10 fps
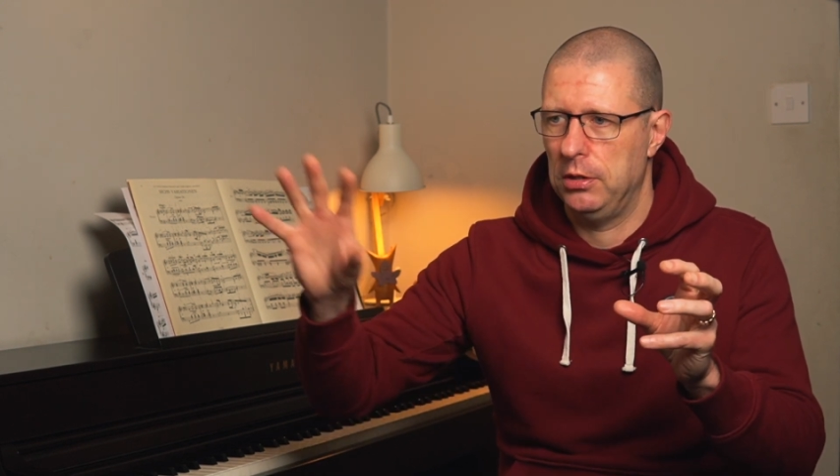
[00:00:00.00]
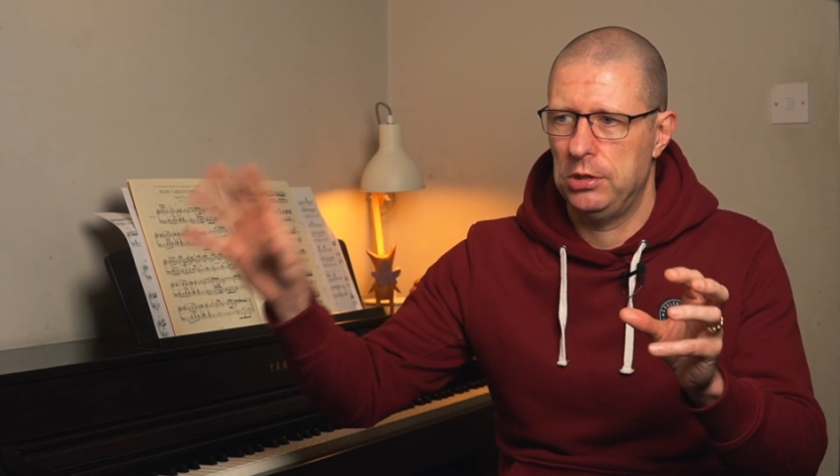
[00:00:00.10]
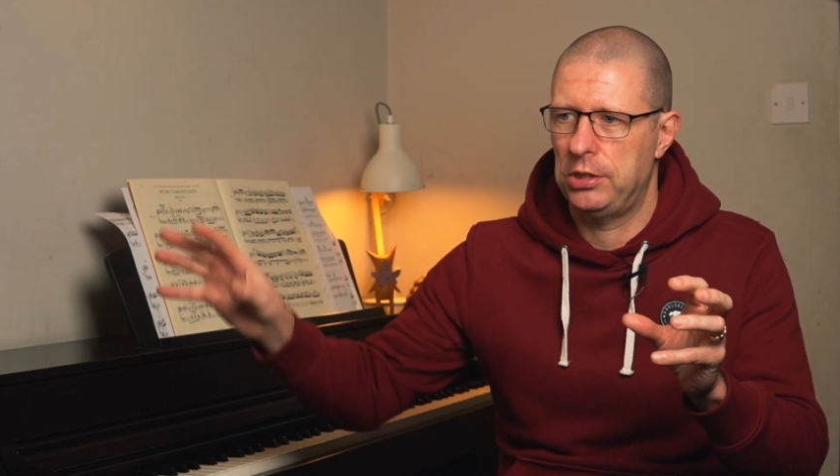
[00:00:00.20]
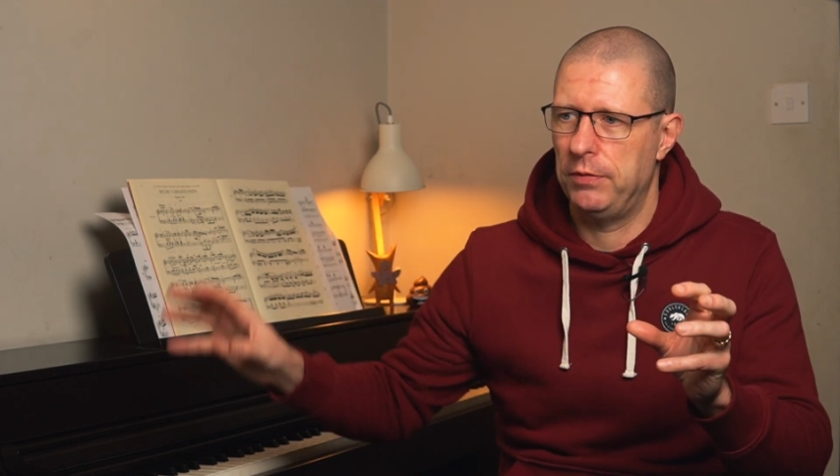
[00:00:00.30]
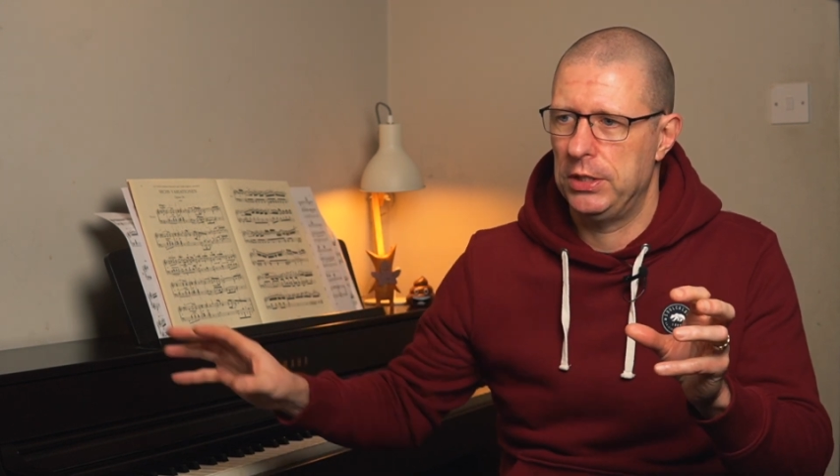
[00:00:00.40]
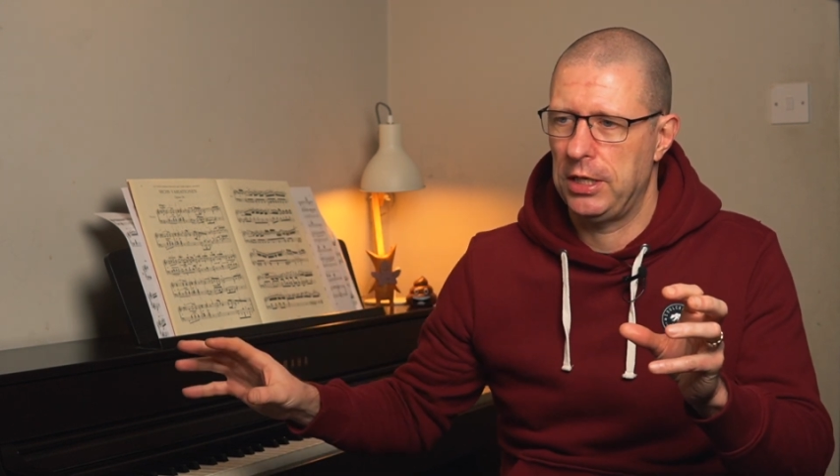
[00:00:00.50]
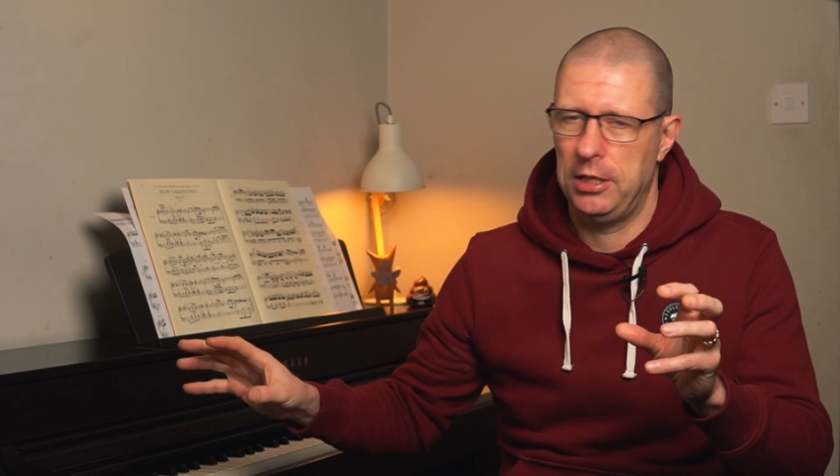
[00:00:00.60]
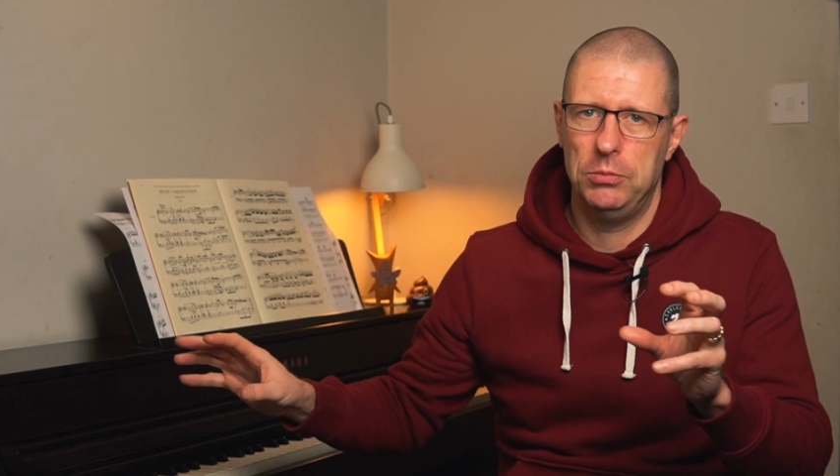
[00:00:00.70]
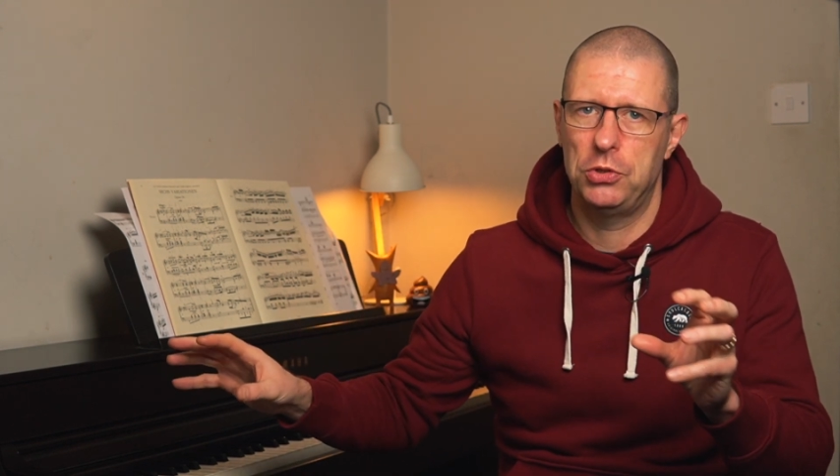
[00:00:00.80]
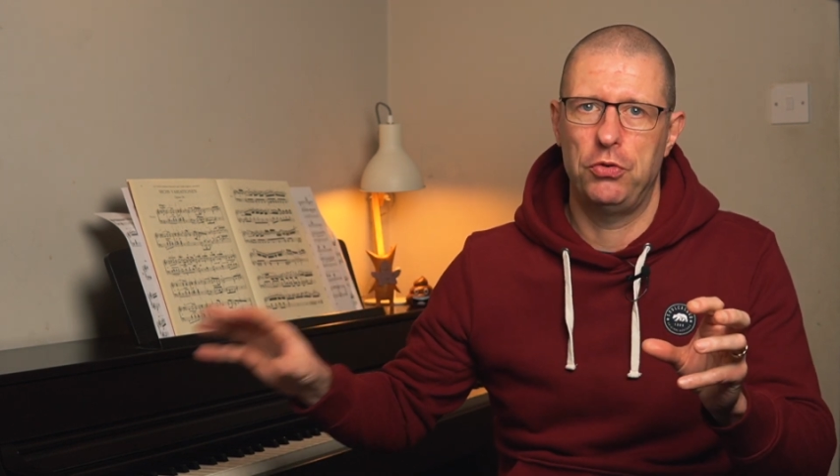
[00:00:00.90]
seven
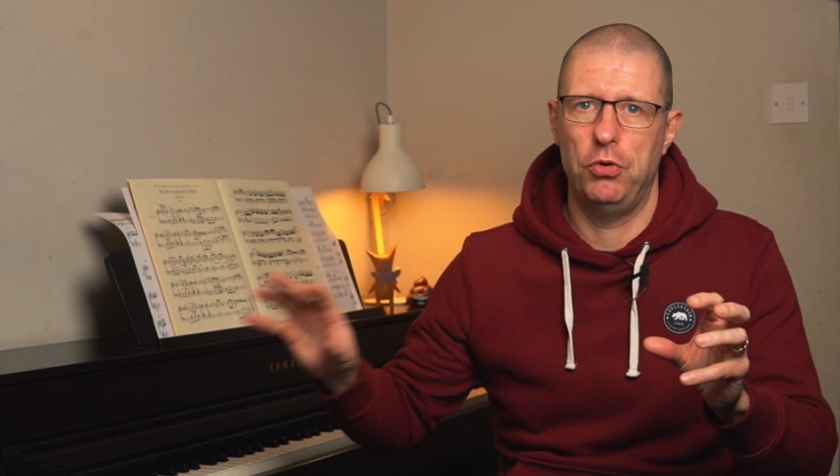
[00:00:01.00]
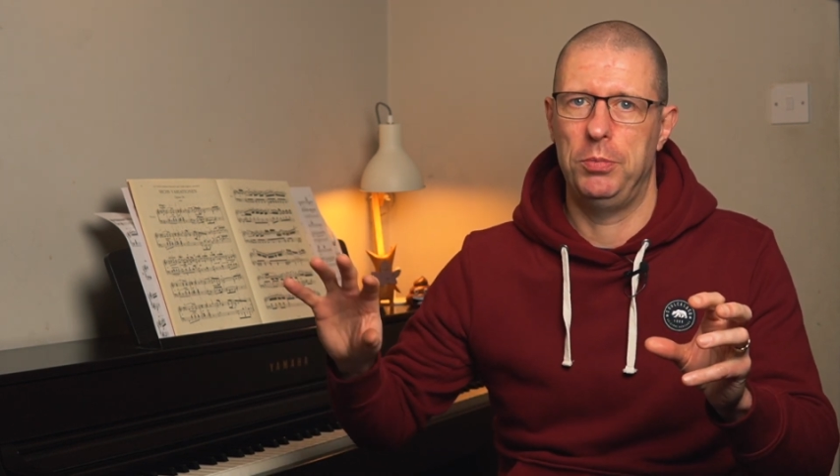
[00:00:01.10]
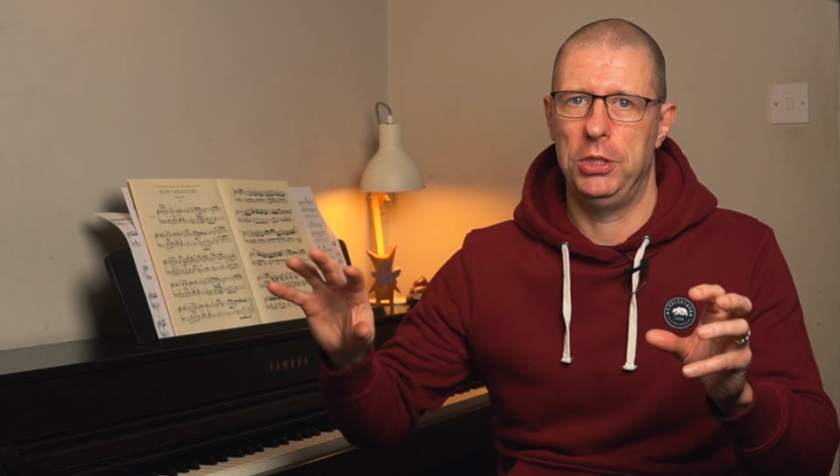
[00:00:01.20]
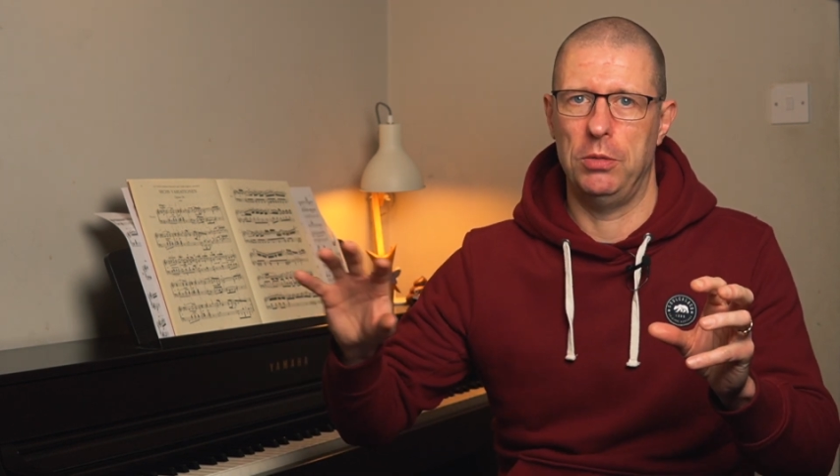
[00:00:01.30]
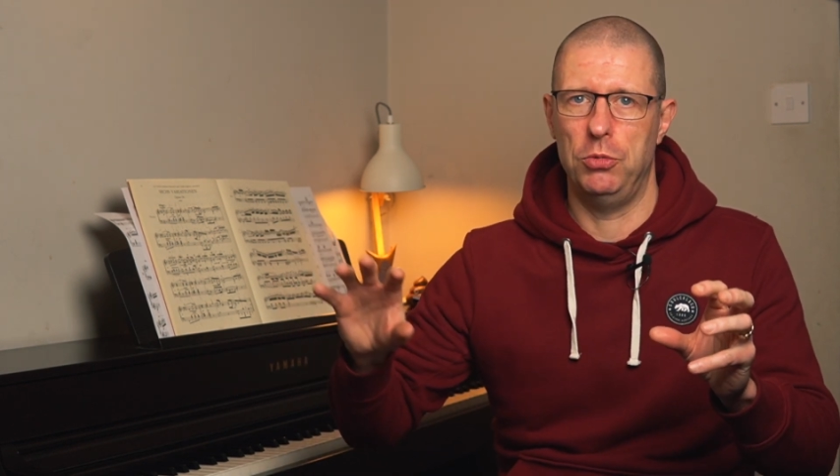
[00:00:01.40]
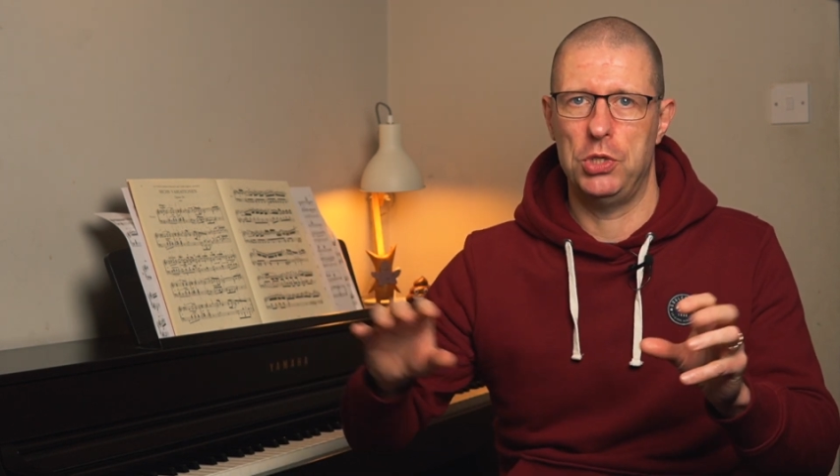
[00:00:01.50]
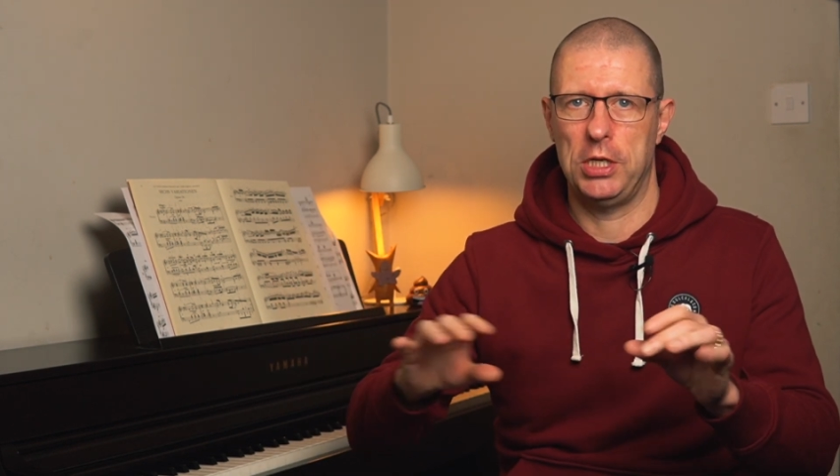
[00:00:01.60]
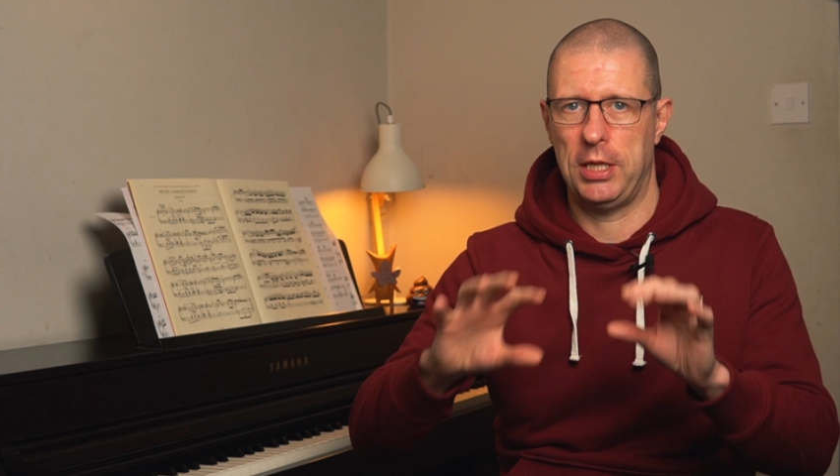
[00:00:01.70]
times through a piece of music,